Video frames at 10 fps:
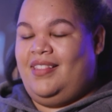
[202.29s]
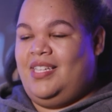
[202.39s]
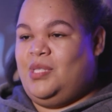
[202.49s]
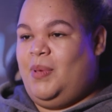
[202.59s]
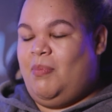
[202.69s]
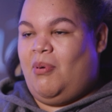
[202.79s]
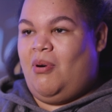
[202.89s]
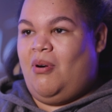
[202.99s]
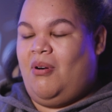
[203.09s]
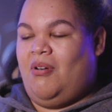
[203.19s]
These
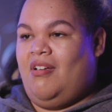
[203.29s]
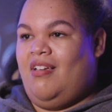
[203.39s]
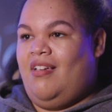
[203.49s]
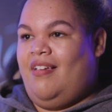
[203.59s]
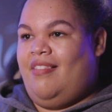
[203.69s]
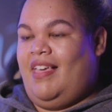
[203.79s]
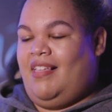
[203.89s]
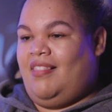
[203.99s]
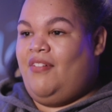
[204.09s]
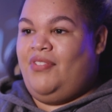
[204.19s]
people,
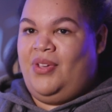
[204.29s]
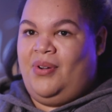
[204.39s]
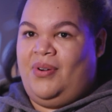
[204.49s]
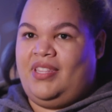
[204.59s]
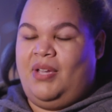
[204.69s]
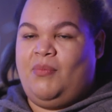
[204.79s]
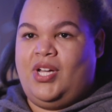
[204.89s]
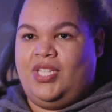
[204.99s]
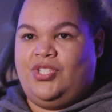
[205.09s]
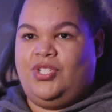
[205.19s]
they love you and they
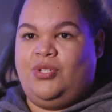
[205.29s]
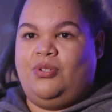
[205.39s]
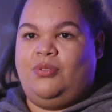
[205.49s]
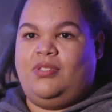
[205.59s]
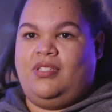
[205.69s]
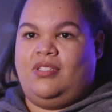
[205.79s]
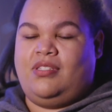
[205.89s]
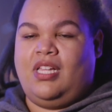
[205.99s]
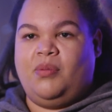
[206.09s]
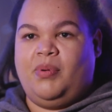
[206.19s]
wanted you to
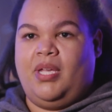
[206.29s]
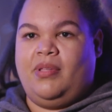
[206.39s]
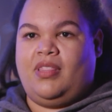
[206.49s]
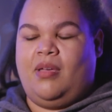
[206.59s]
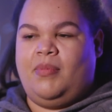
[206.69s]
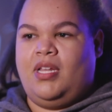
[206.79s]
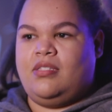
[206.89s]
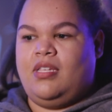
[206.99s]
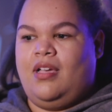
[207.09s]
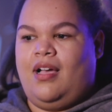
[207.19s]
celebrate with them. And
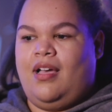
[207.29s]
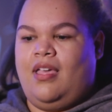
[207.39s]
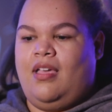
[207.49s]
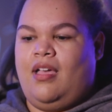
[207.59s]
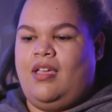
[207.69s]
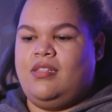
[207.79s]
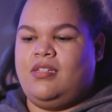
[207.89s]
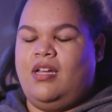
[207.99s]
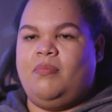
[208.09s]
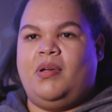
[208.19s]
it's like, hi, it's
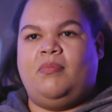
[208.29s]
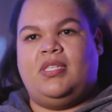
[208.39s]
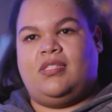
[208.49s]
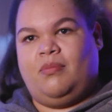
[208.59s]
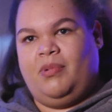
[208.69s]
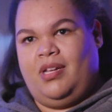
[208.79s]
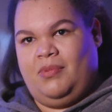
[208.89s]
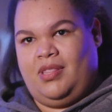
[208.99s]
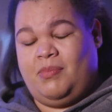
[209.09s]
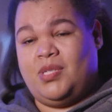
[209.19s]
not about me celebrating
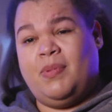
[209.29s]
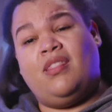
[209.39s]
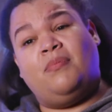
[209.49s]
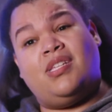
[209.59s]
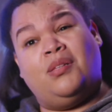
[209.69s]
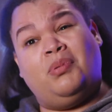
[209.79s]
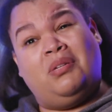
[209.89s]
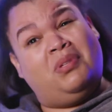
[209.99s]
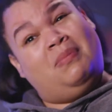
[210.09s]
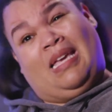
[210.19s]
with them. It's about them
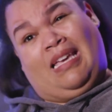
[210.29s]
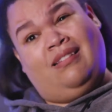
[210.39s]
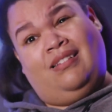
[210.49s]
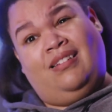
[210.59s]
celebrating with me.